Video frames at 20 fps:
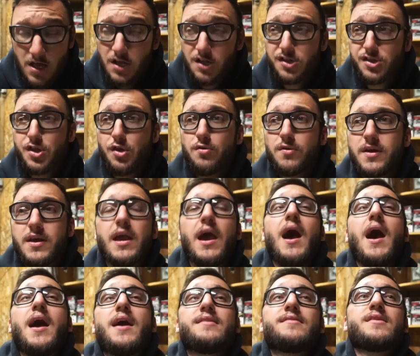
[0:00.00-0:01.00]
So
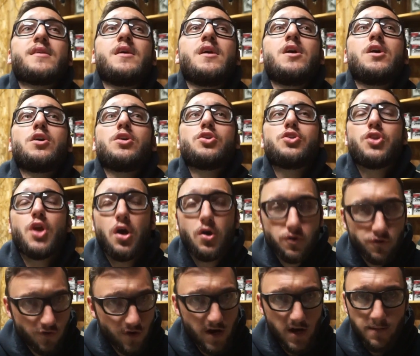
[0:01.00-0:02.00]
guys,
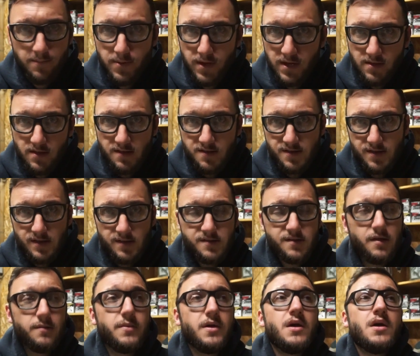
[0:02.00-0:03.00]
don't try to beat the
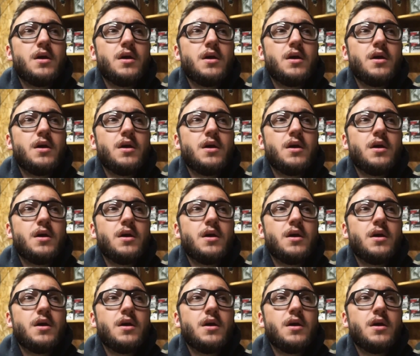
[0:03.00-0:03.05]
system.